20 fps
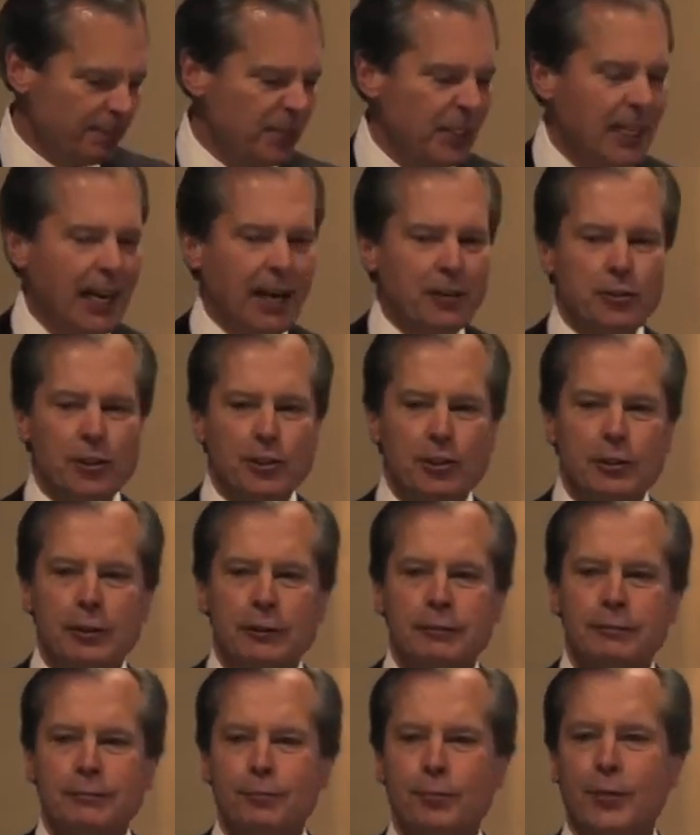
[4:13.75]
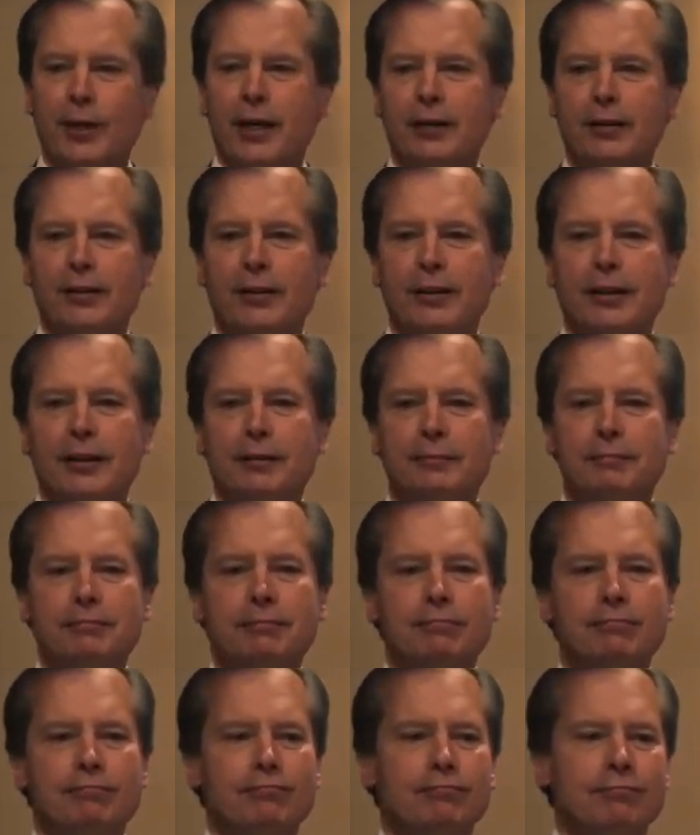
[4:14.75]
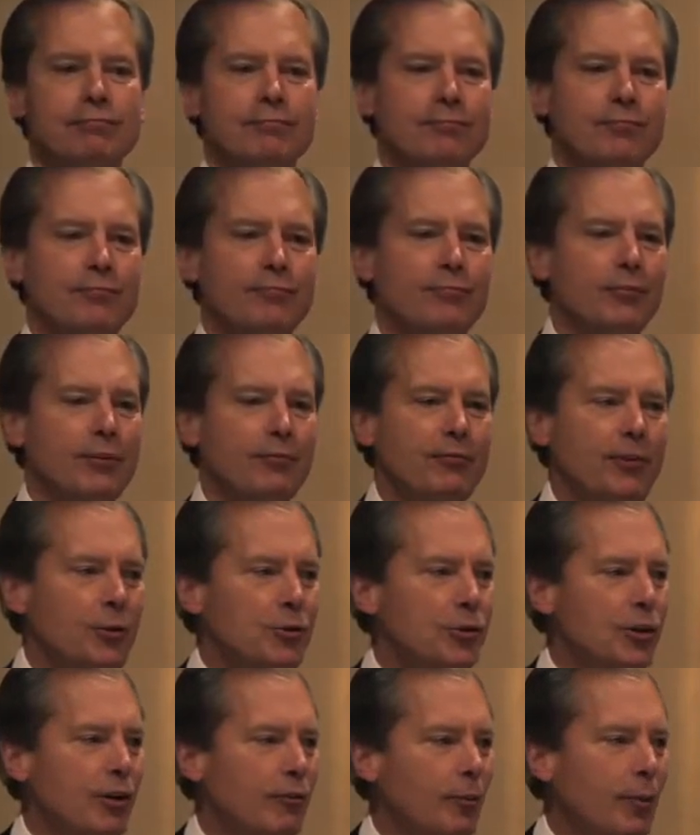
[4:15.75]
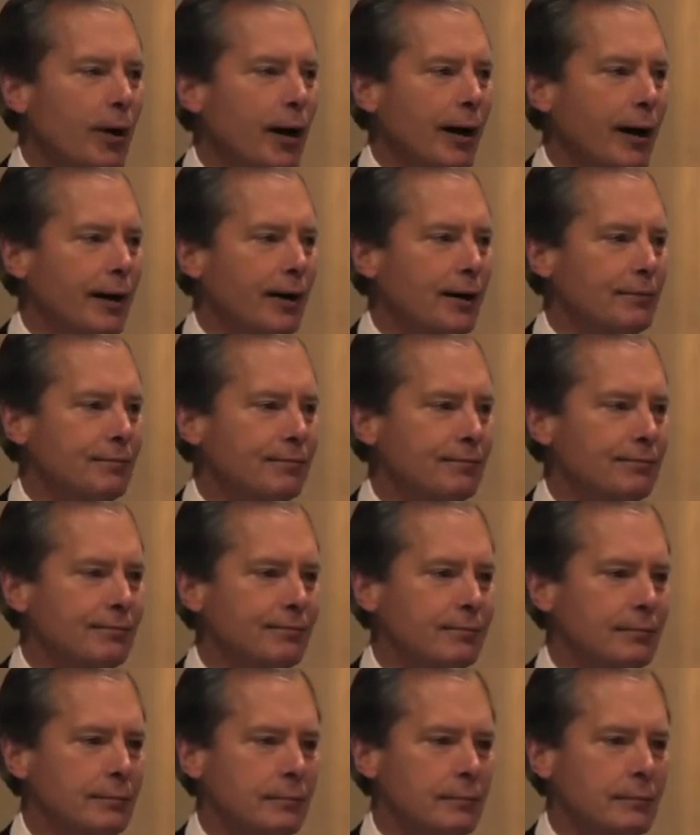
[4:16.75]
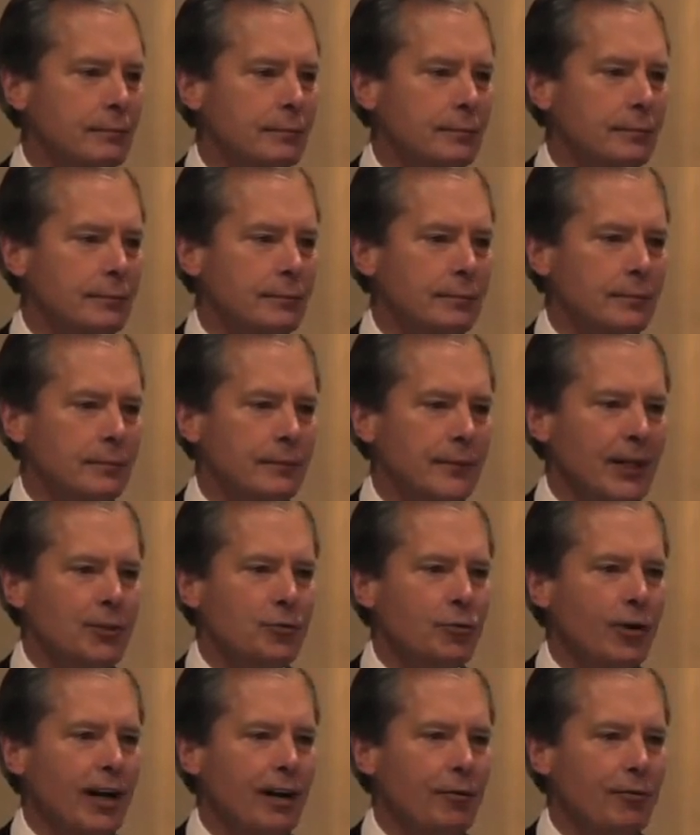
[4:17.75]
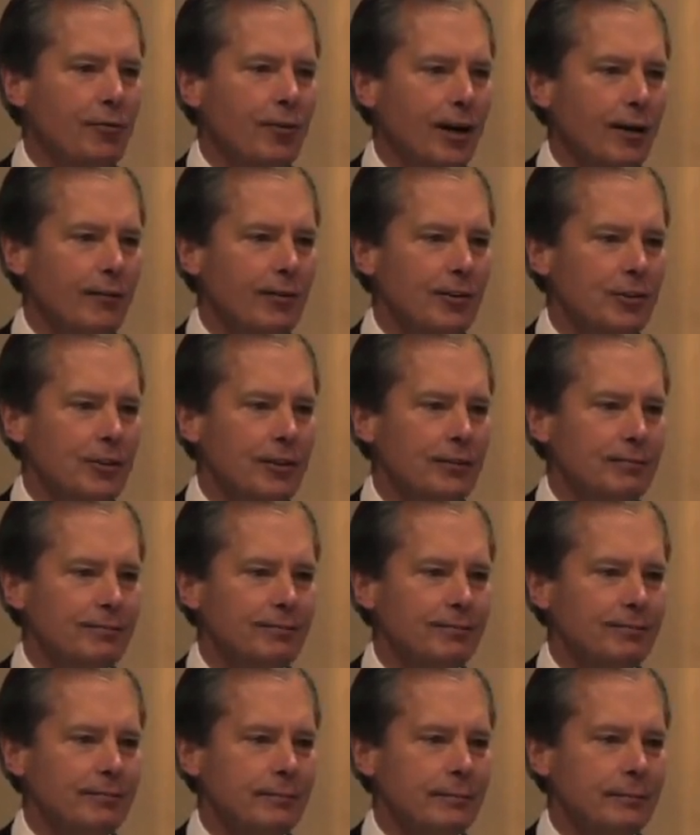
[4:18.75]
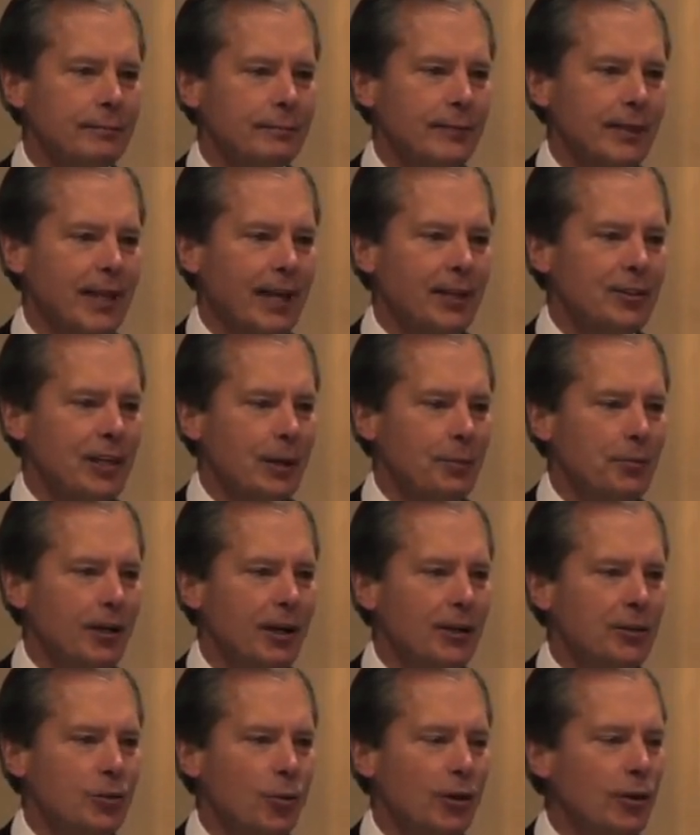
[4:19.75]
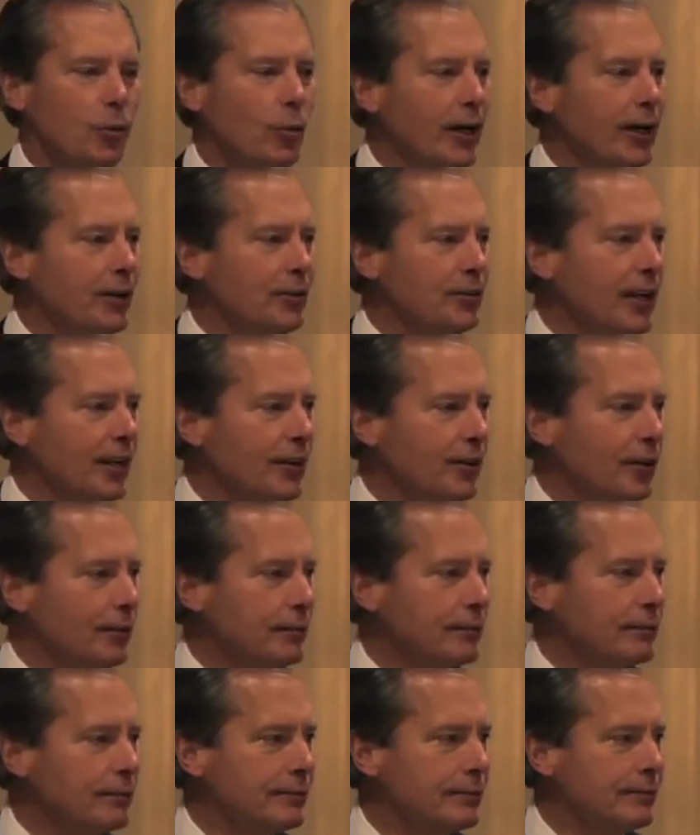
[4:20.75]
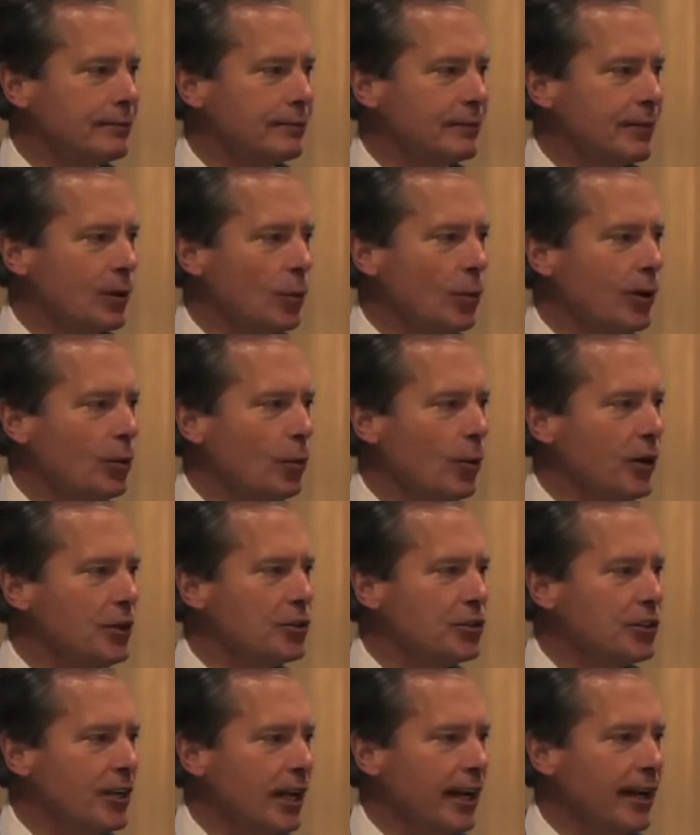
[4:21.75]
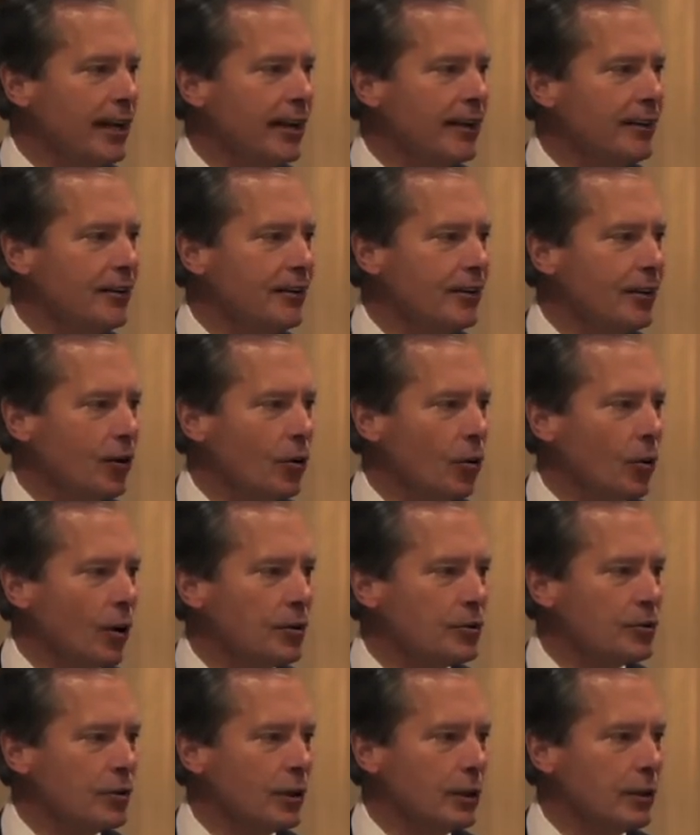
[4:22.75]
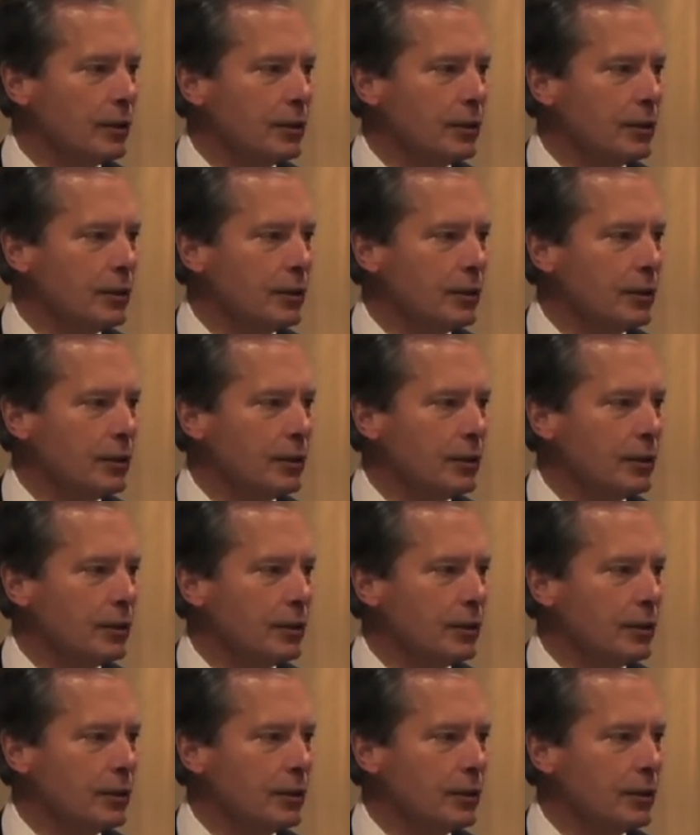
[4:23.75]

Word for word: Texas being the future of America. It's right in front of us. It's up to us whether we continue, whether we stay the course.